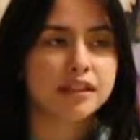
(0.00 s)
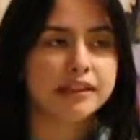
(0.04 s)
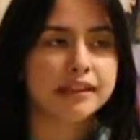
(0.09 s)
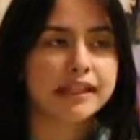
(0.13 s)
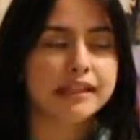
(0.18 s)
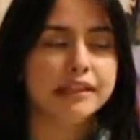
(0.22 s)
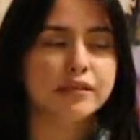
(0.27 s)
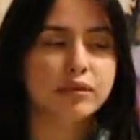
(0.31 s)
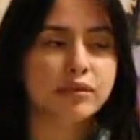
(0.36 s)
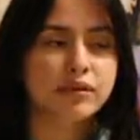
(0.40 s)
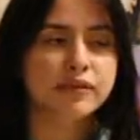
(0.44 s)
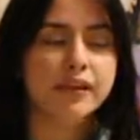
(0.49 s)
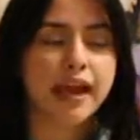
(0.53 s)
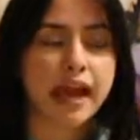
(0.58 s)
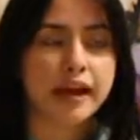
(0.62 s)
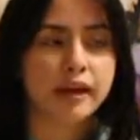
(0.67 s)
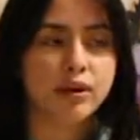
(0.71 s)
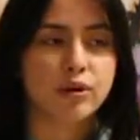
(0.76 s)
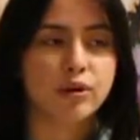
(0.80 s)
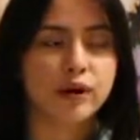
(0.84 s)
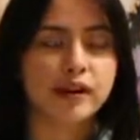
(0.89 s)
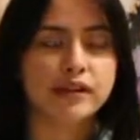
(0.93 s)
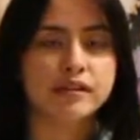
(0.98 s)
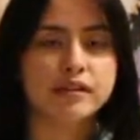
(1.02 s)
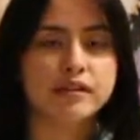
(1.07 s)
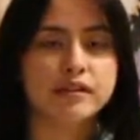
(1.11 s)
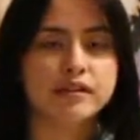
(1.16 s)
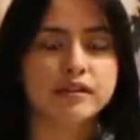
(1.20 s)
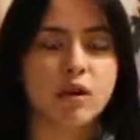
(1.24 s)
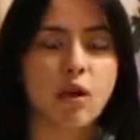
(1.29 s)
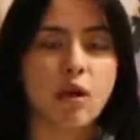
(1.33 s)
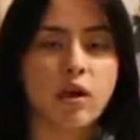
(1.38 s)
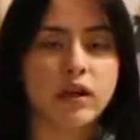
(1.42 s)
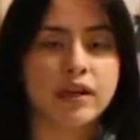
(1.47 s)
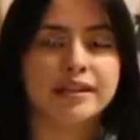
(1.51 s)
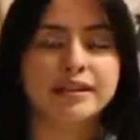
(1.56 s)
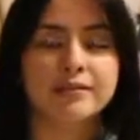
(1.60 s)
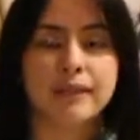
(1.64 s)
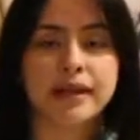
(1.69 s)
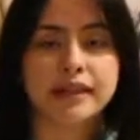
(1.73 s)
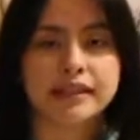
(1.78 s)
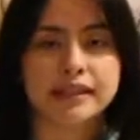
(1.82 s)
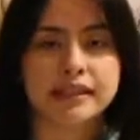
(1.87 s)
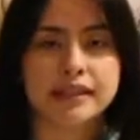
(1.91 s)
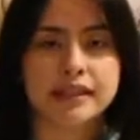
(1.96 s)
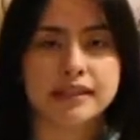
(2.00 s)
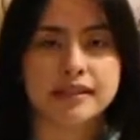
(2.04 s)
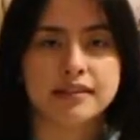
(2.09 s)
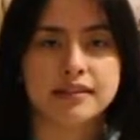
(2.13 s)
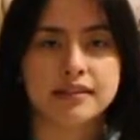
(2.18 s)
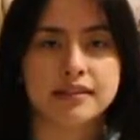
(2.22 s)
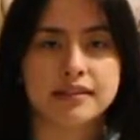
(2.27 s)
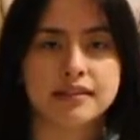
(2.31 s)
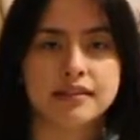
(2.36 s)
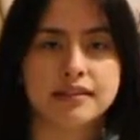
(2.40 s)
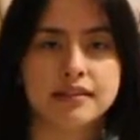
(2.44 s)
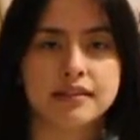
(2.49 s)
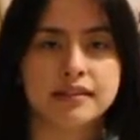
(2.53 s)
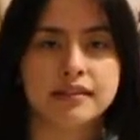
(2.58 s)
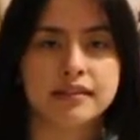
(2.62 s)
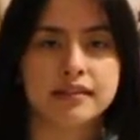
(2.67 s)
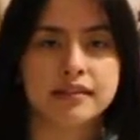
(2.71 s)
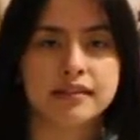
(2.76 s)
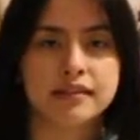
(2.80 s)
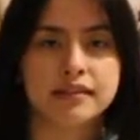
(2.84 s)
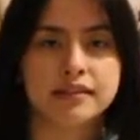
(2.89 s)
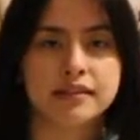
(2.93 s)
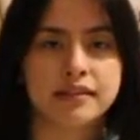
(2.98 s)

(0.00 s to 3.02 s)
They sort of categorize us all as Mexicans, and this is